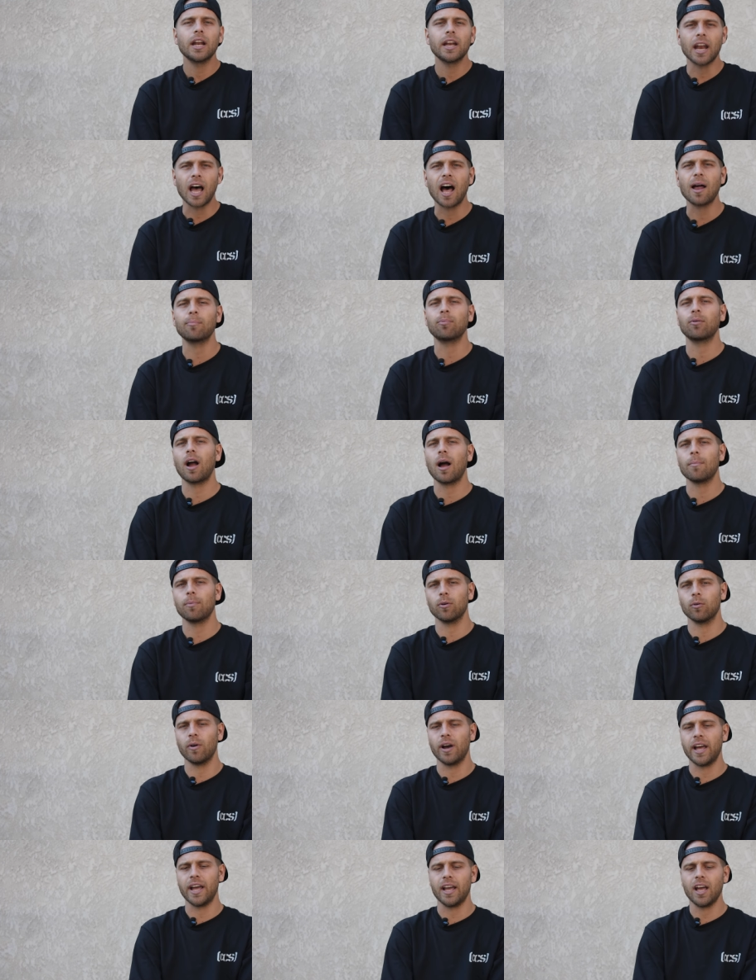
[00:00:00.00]
not
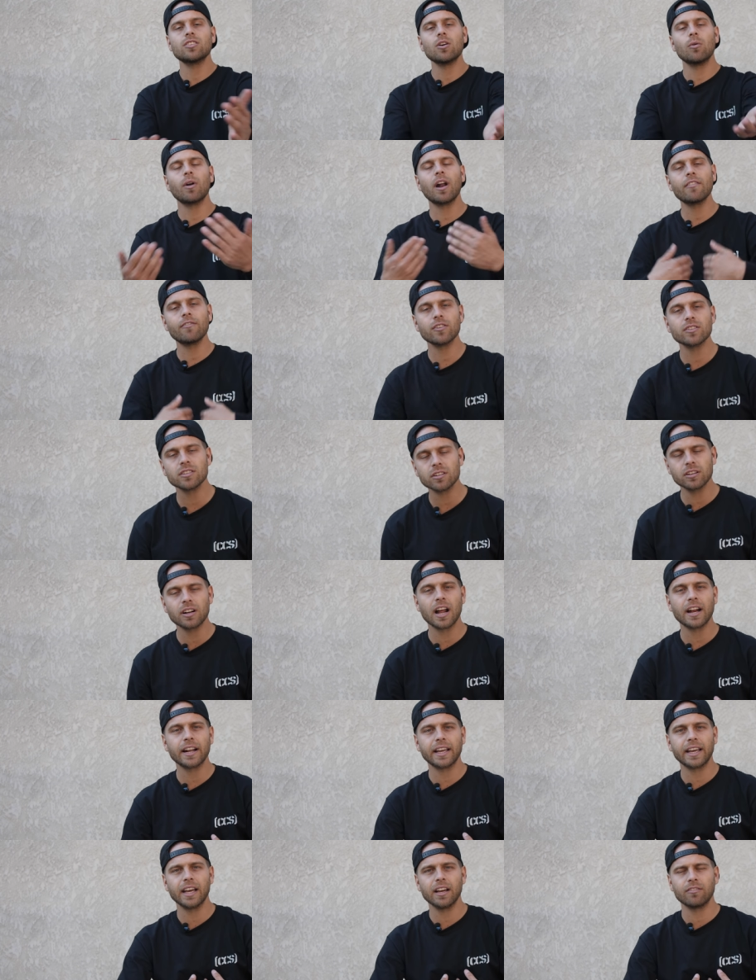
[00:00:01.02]
proper way. So when I first learned how
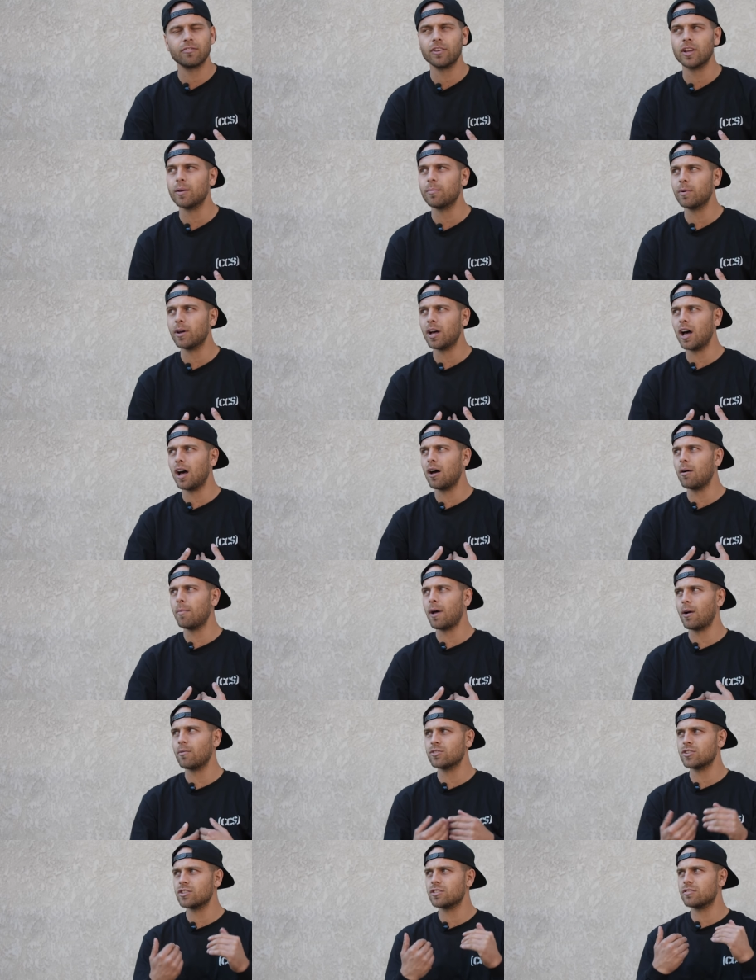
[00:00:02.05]
to kickflip, um,
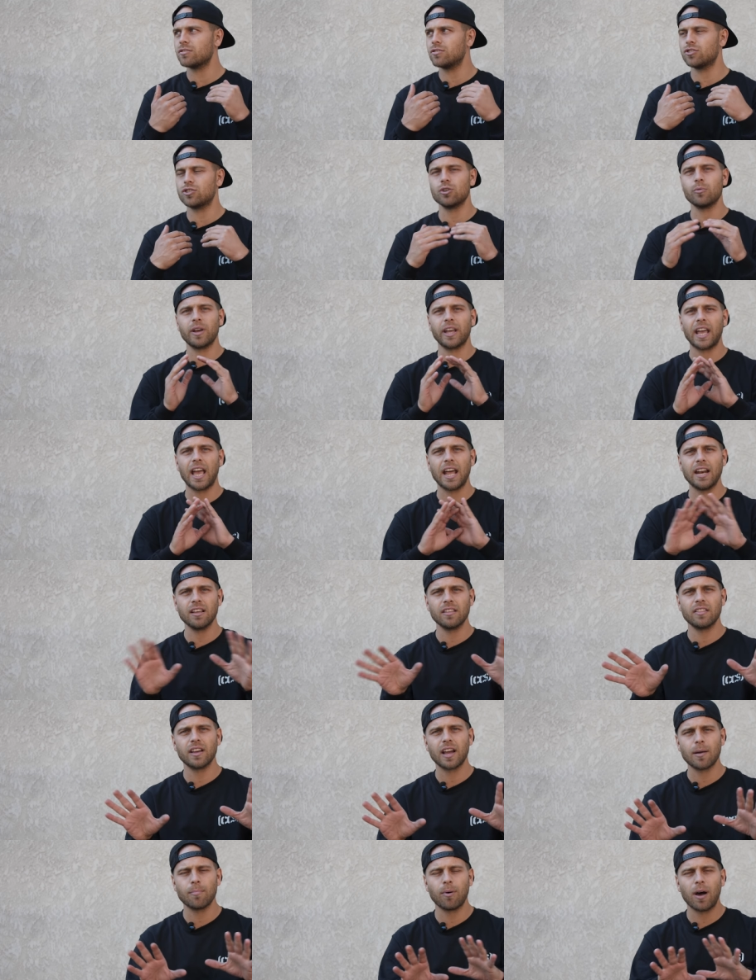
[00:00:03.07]
I was just doing
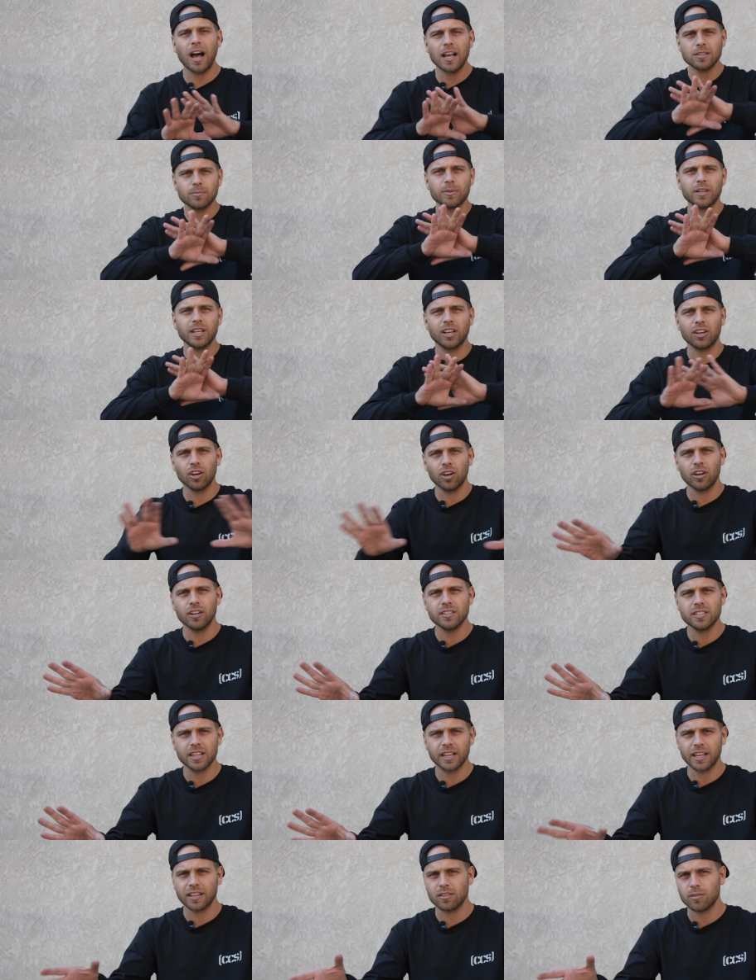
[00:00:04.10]
anything I possibly could
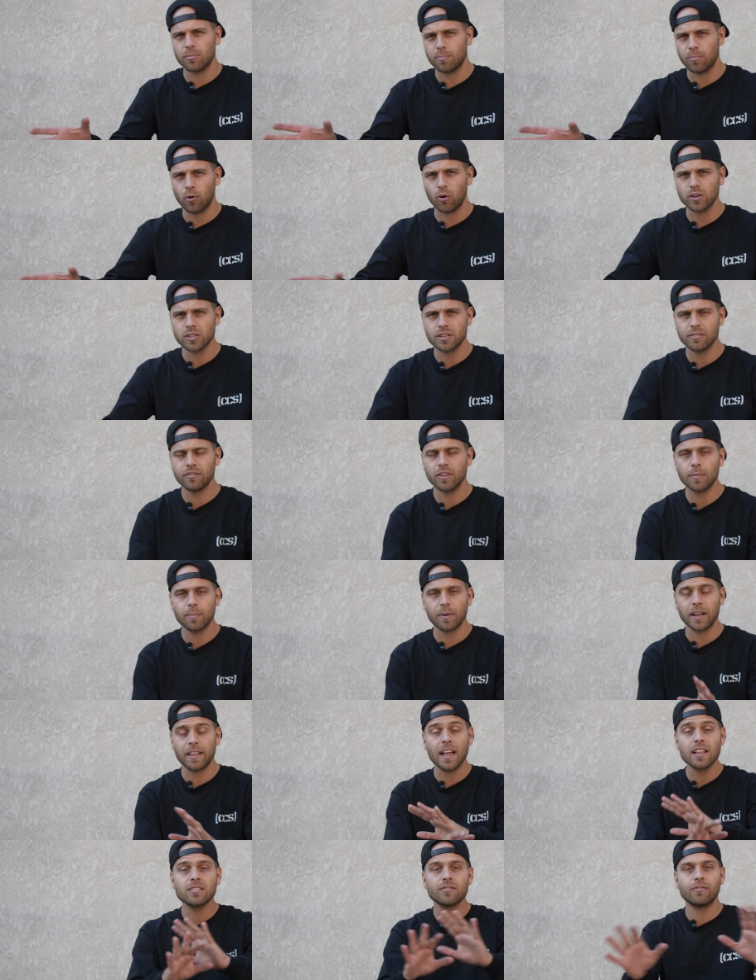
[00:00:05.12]
to get the board to flip,
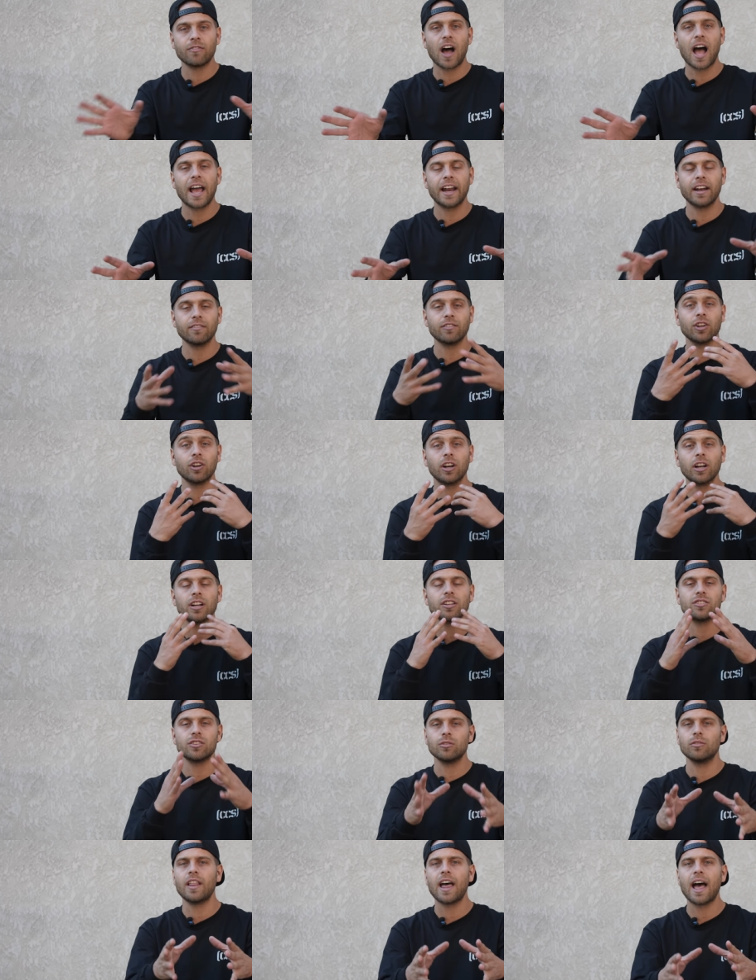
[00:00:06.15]
and that's fine. If you're gonna
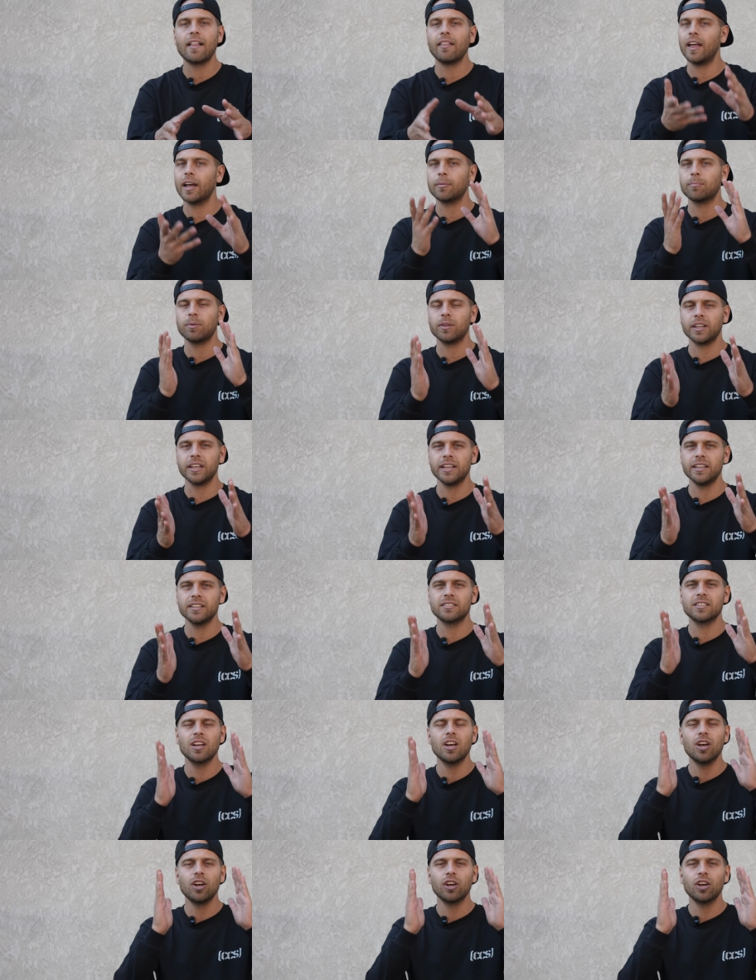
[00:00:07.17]
do that, like, please